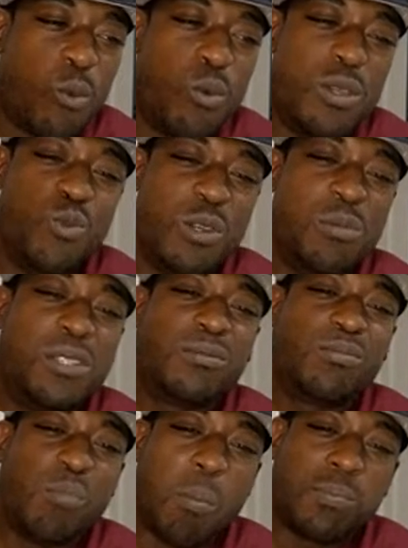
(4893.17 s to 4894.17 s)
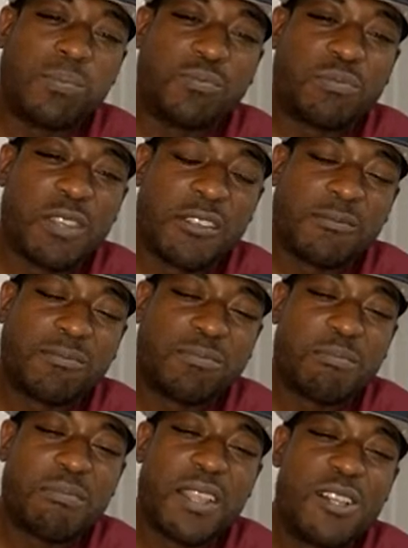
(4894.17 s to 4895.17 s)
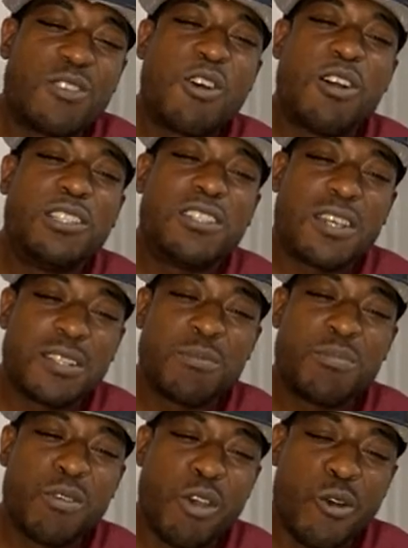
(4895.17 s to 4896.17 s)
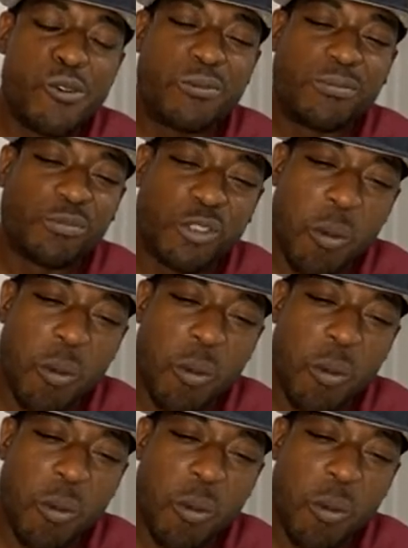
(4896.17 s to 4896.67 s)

When women call each other bro,